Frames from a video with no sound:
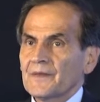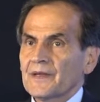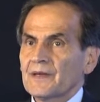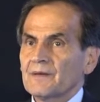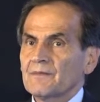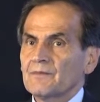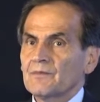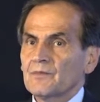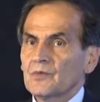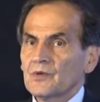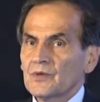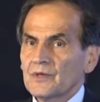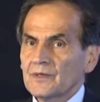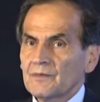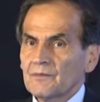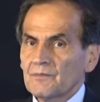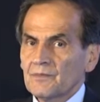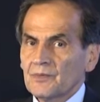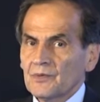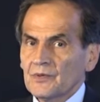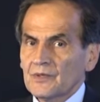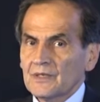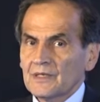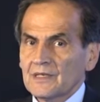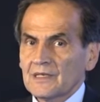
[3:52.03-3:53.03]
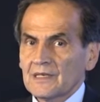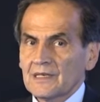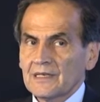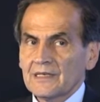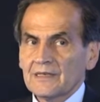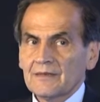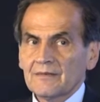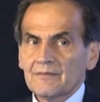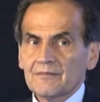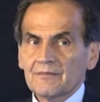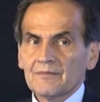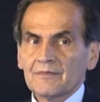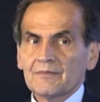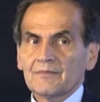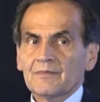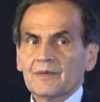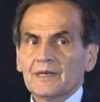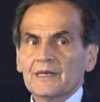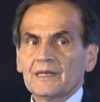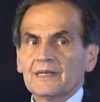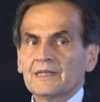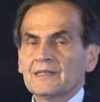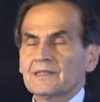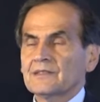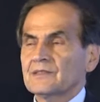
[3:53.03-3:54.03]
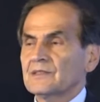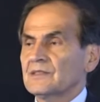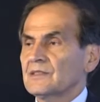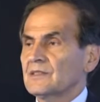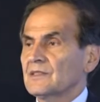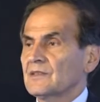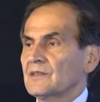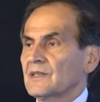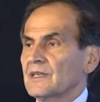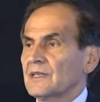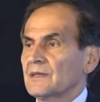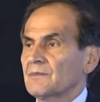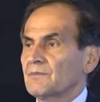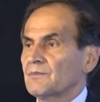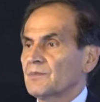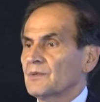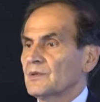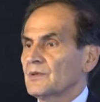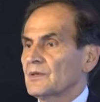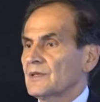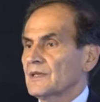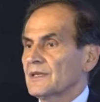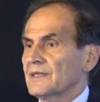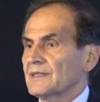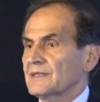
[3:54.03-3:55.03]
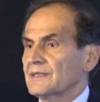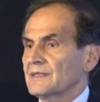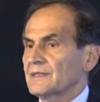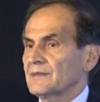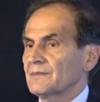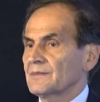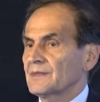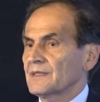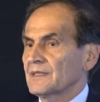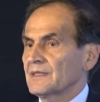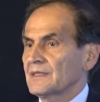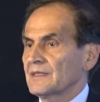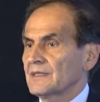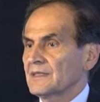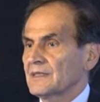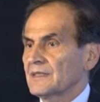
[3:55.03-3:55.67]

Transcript: and more importantly, by history of hypoglycemia.